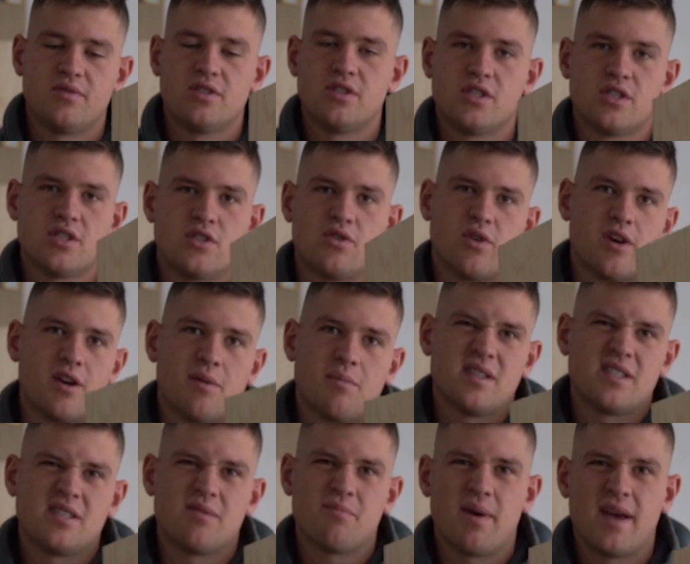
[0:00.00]
just storing
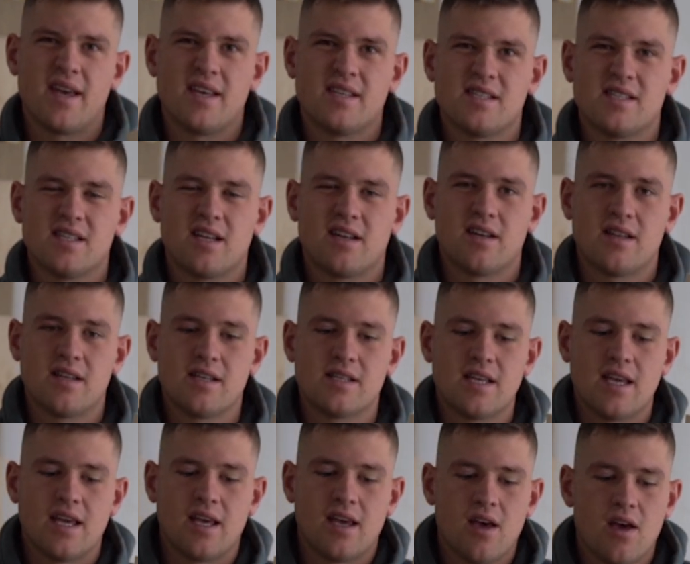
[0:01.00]
bits and pieces under the
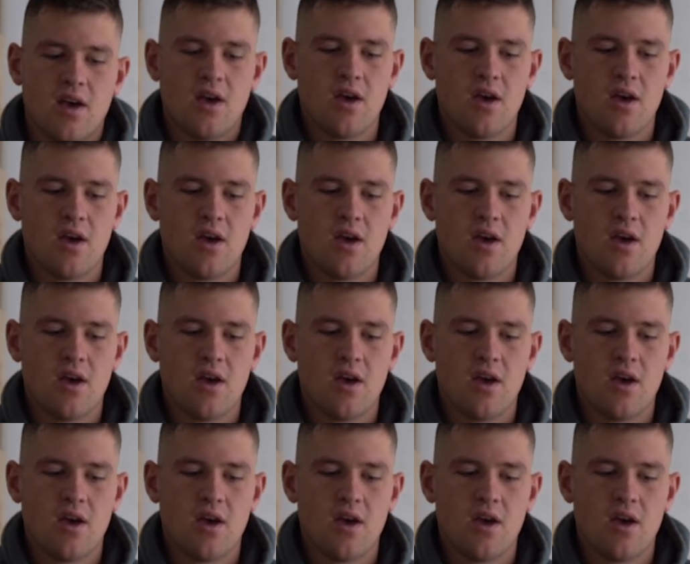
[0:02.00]
sink.